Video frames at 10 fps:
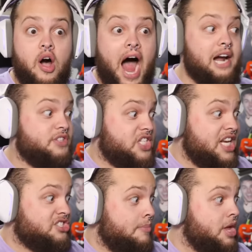I have
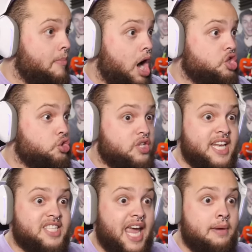seen some of the monsters in
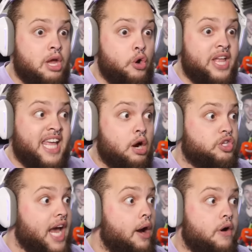this game here, and they are
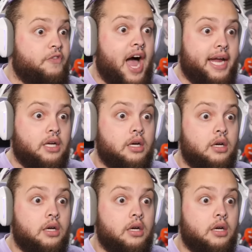terrifying.